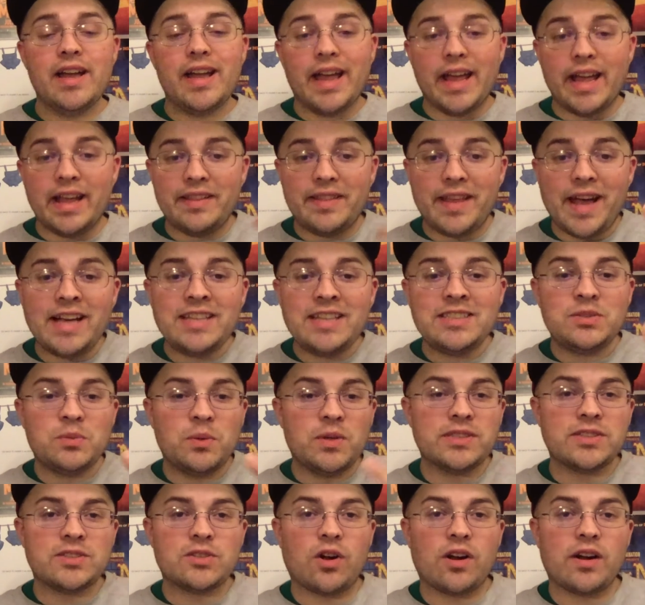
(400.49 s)
and that's
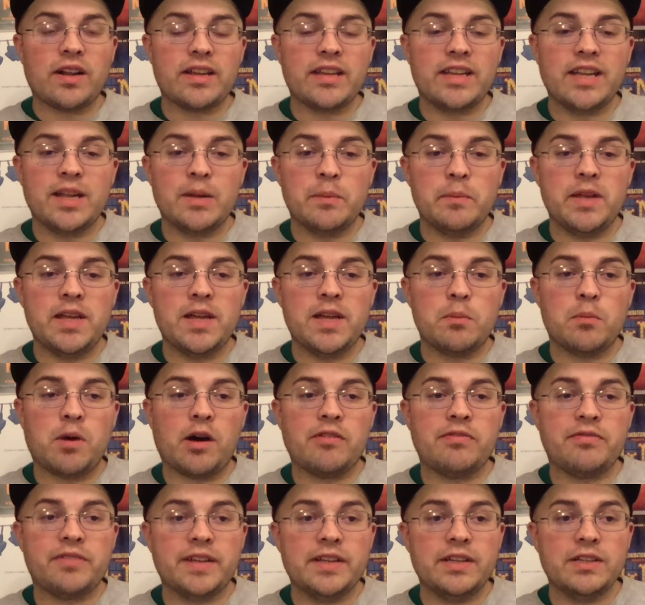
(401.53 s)
what started getting me in my
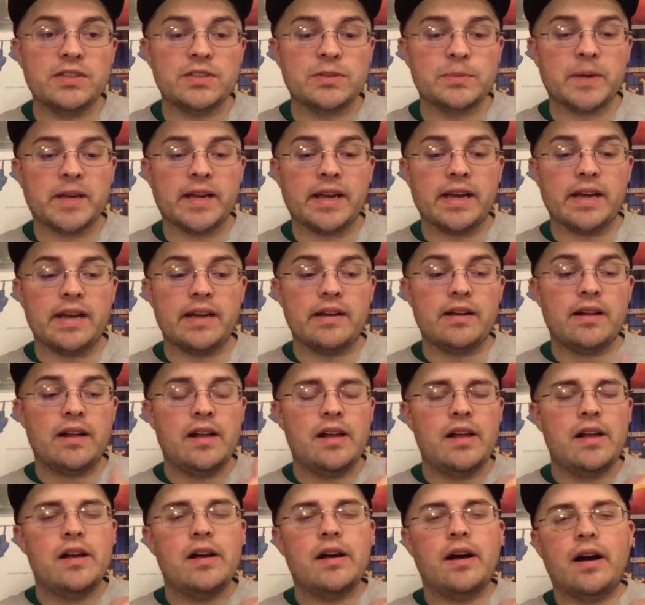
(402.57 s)
feels, man
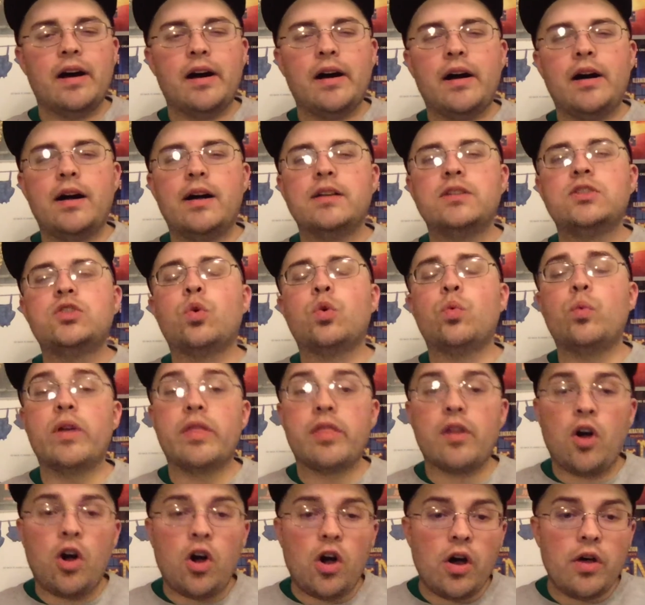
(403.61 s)
uh, so with
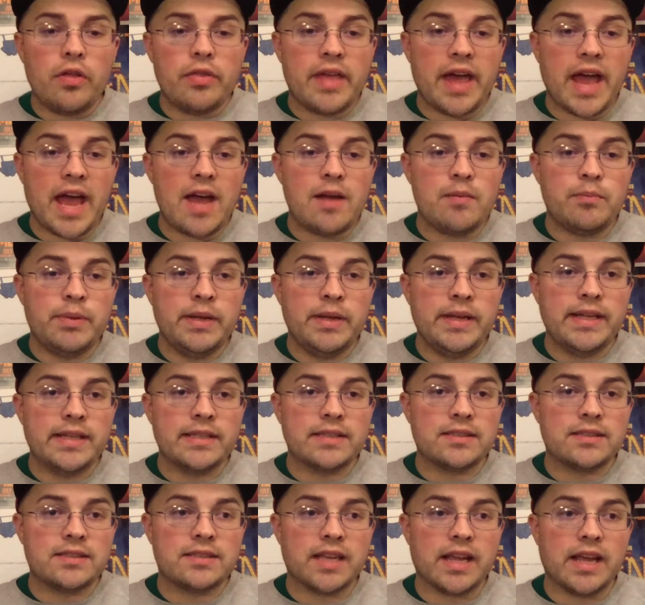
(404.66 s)
all that being
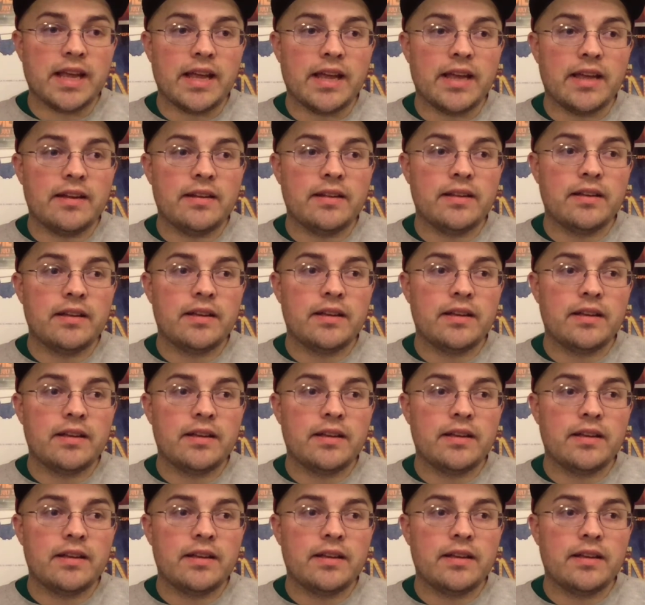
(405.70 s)
said,